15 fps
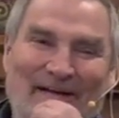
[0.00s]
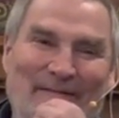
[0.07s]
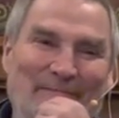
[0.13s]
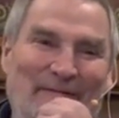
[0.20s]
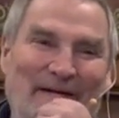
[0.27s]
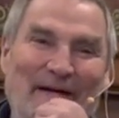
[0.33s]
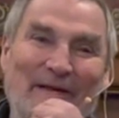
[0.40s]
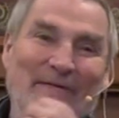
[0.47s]

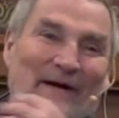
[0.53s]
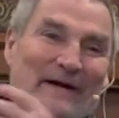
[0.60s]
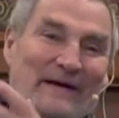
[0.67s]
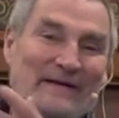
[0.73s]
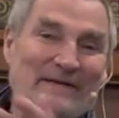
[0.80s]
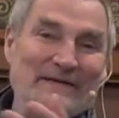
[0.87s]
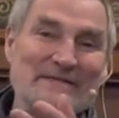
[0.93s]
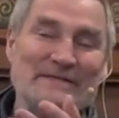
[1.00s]
But anyway,
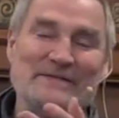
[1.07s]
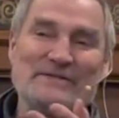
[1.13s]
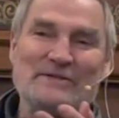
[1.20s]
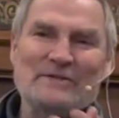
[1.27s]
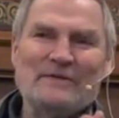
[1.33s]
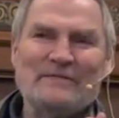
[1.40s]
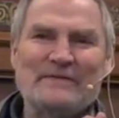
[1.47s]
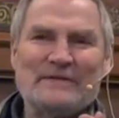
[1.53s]
it is a
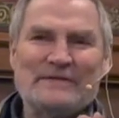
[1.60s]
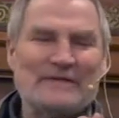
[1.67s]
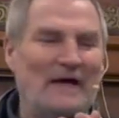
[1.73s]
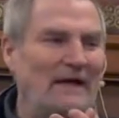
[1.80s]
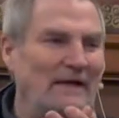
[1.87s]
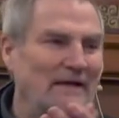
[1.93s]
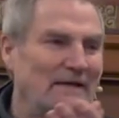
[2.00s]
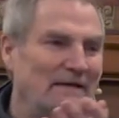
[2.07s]
sort of
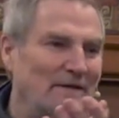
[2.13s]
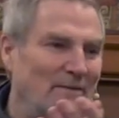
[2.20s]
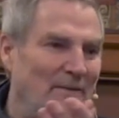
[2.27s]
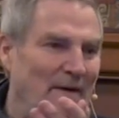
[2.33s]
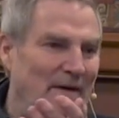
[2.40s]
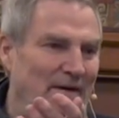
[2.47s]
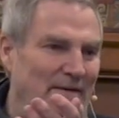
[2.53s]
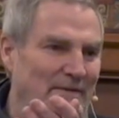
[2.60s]
exciting in a way.